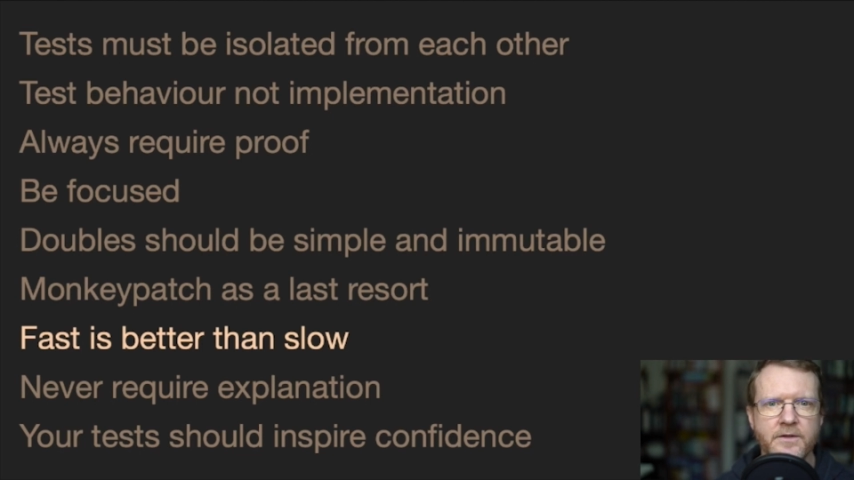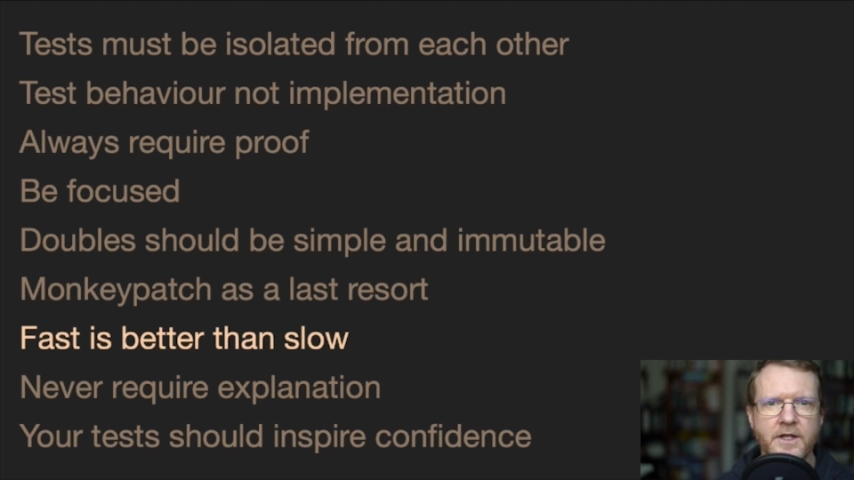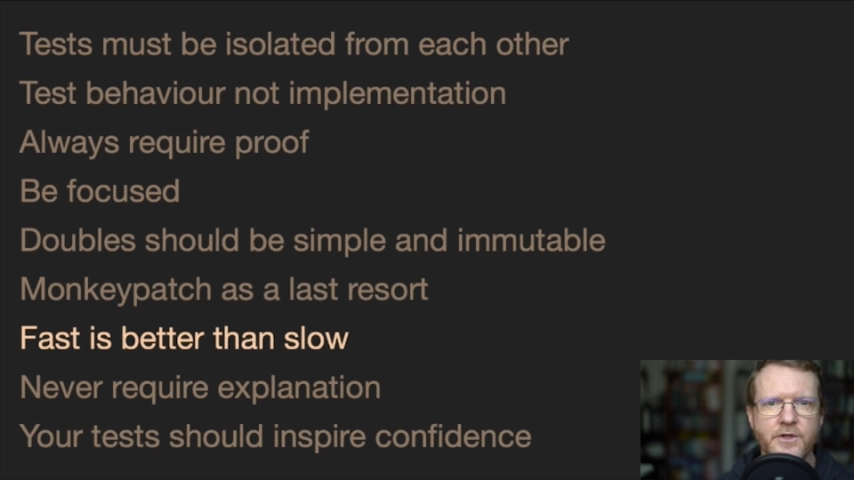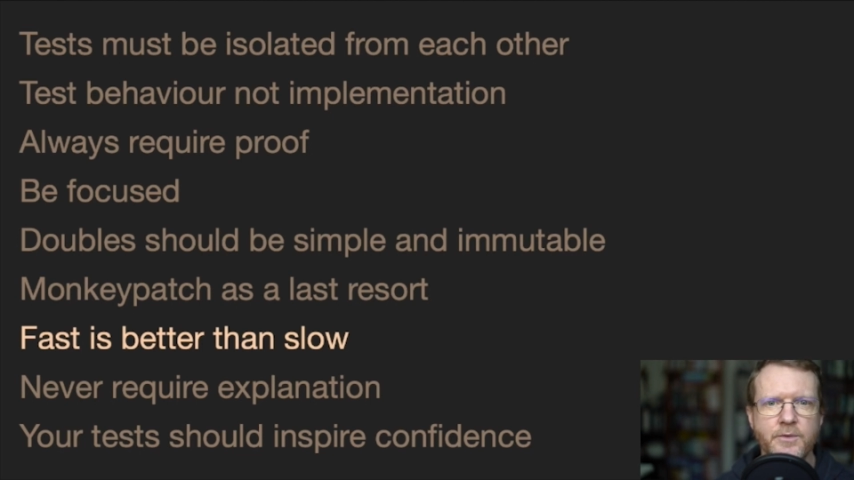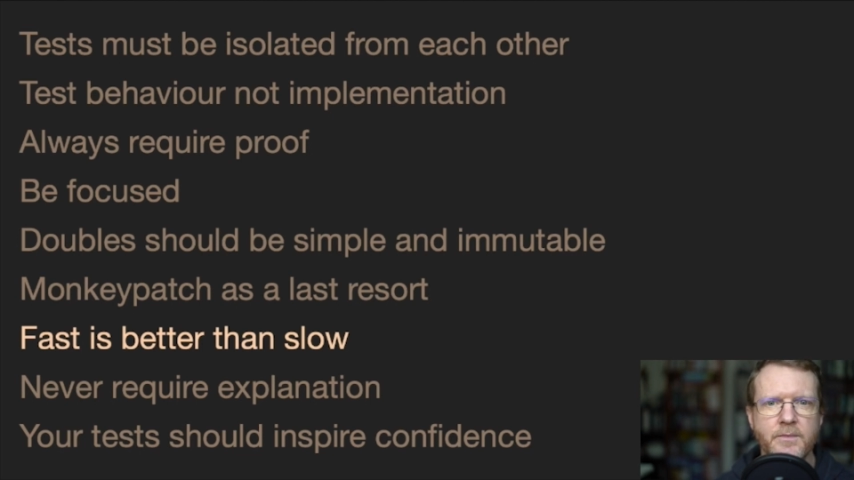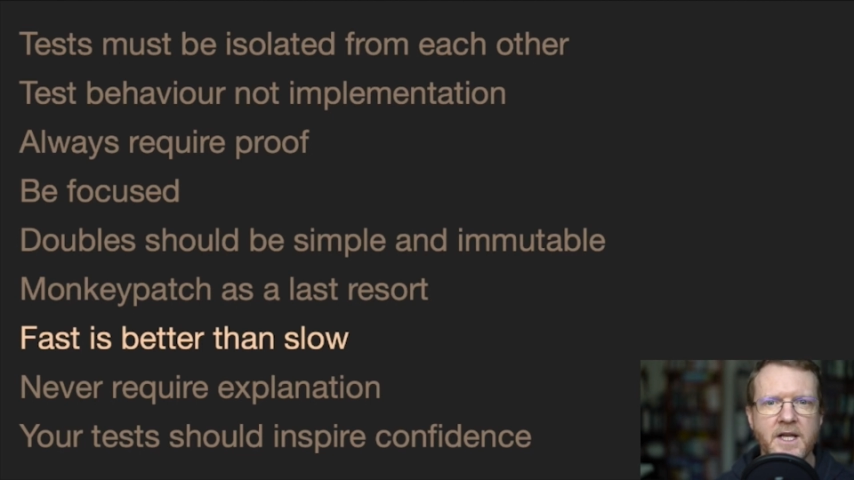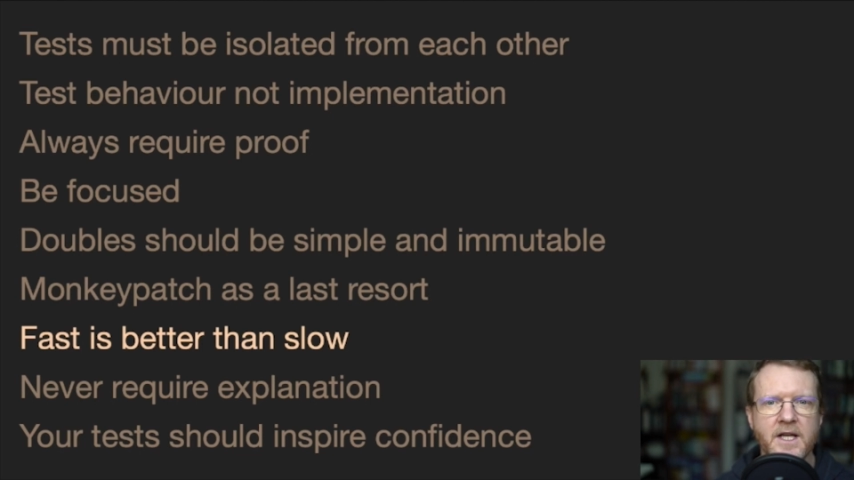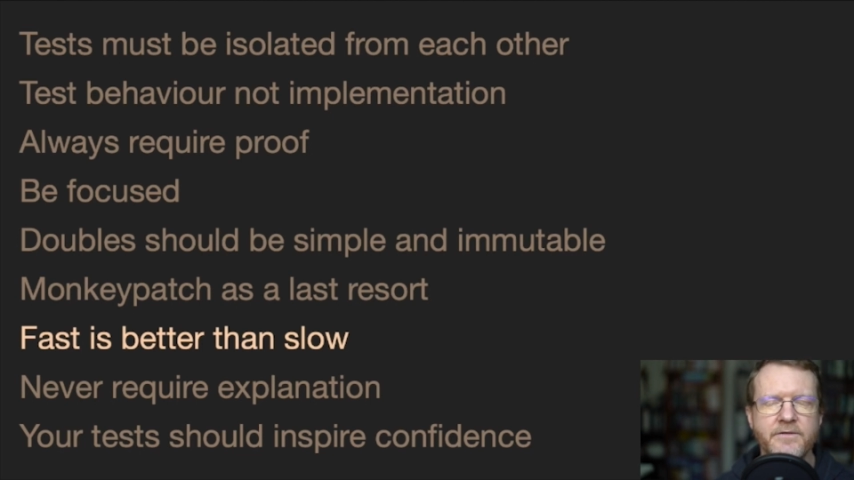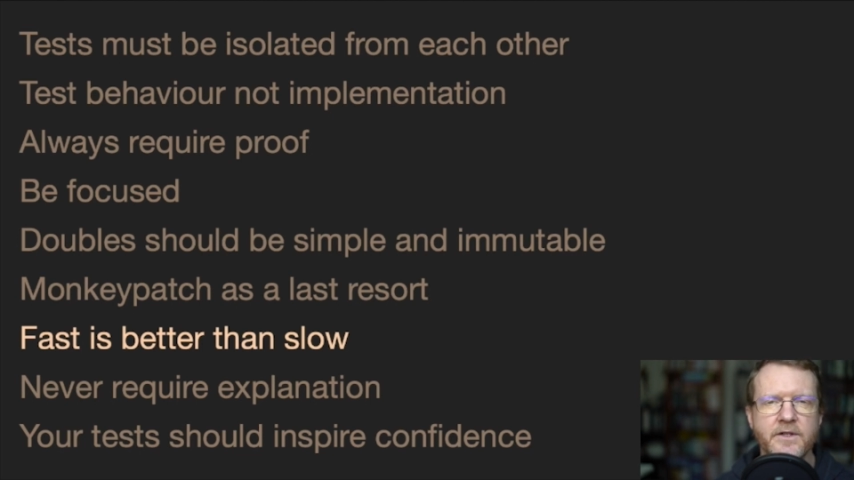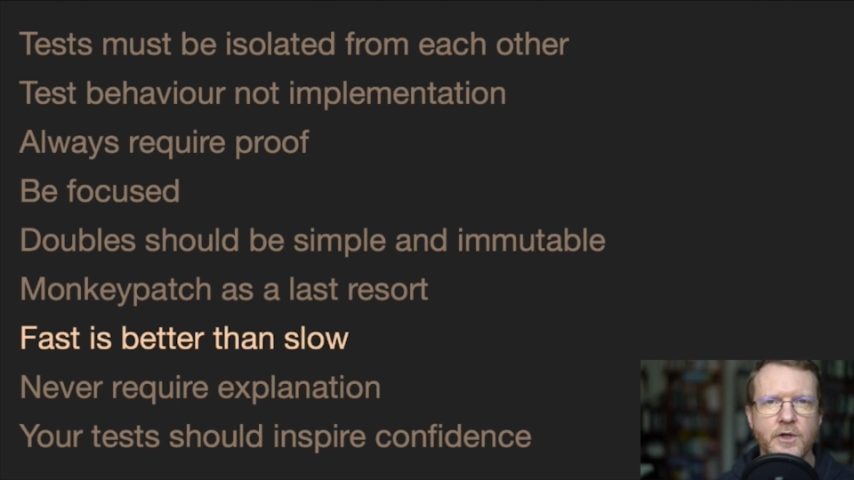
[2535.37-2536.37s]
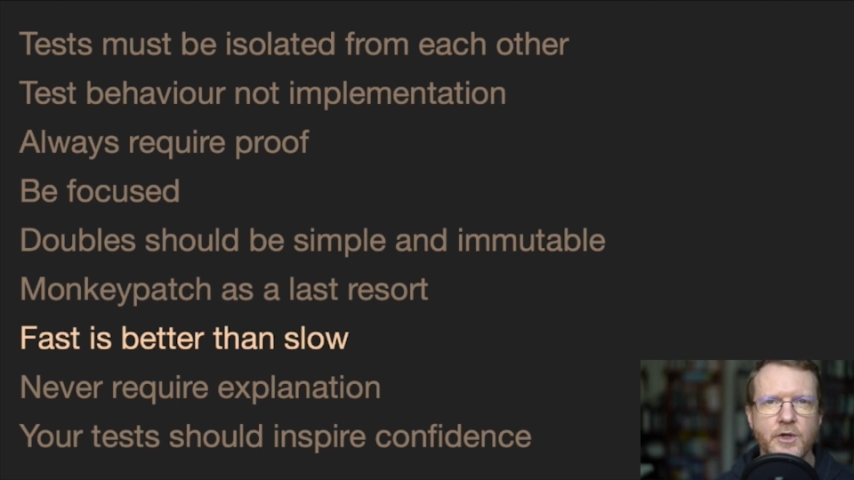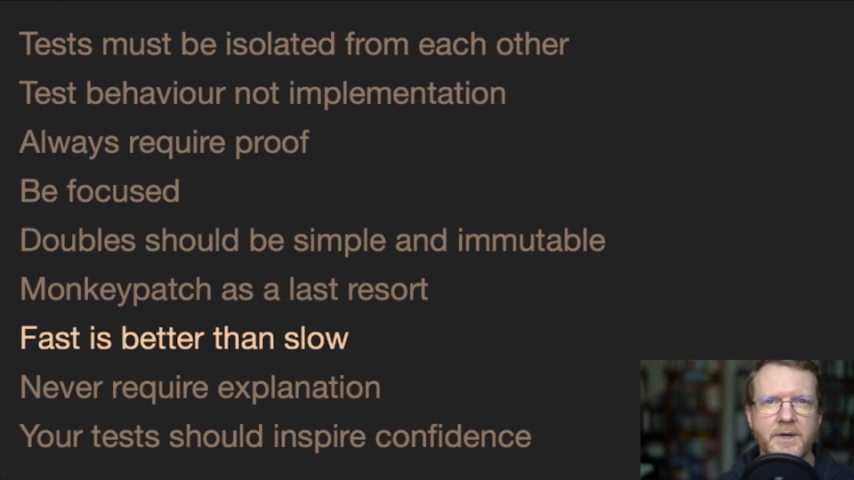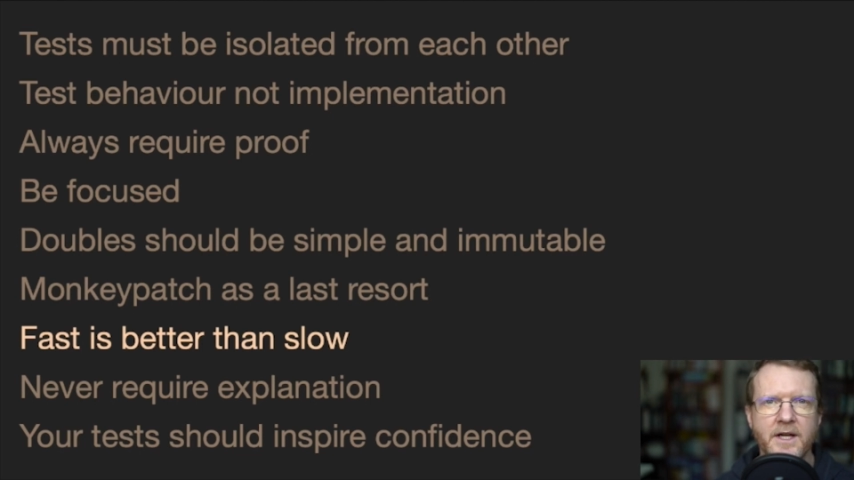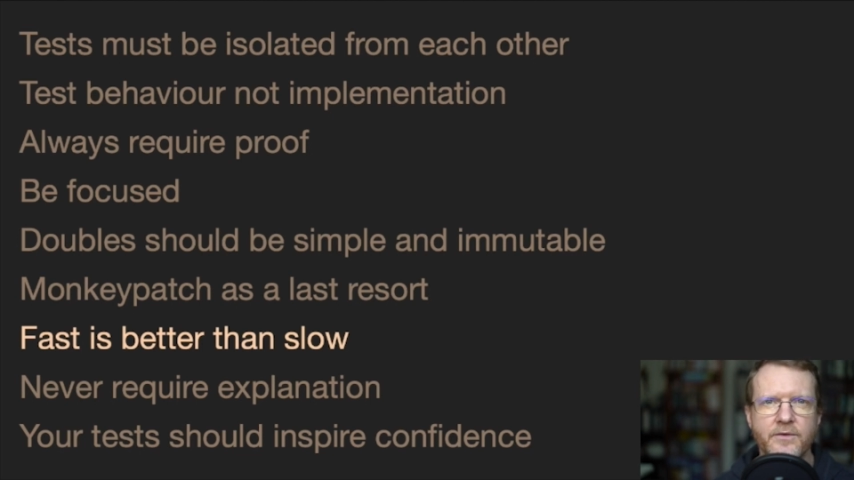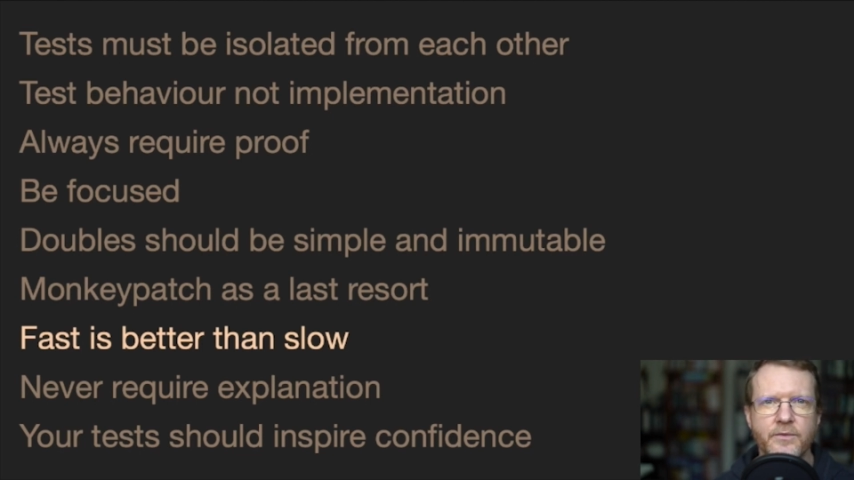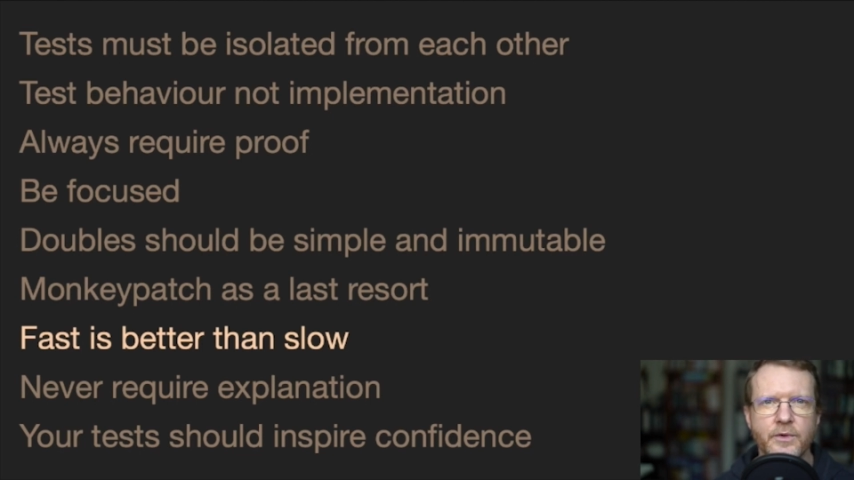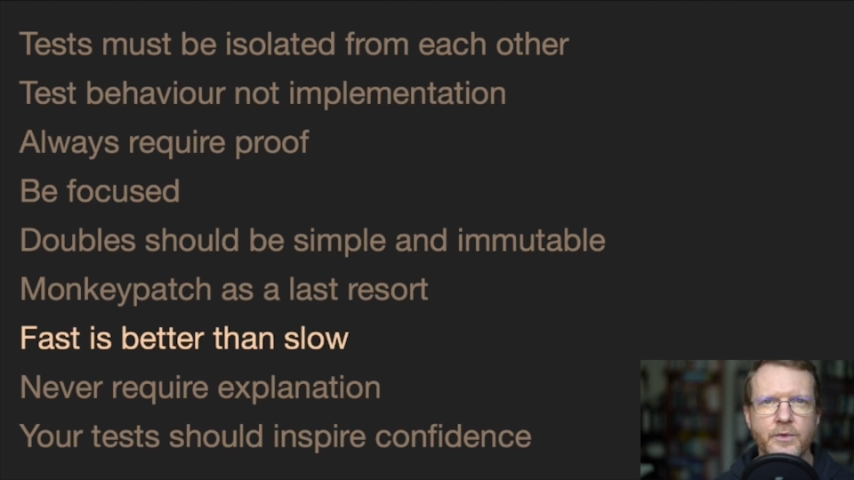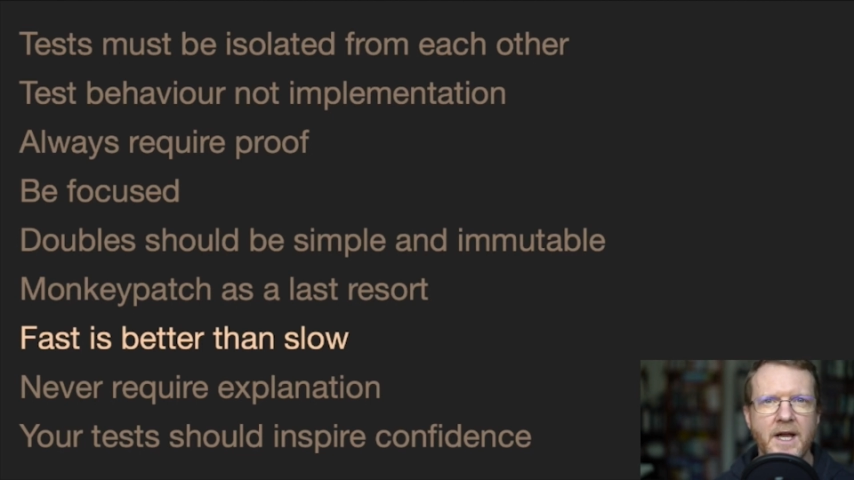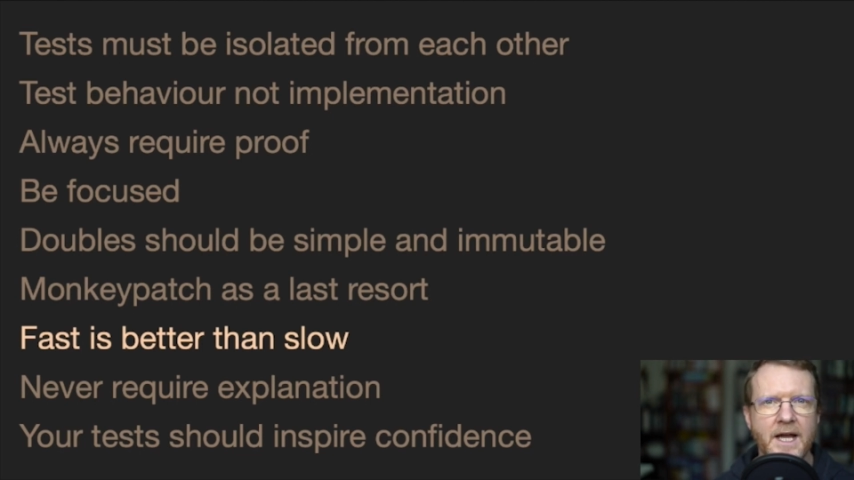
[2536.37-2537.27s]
then you may have to go back through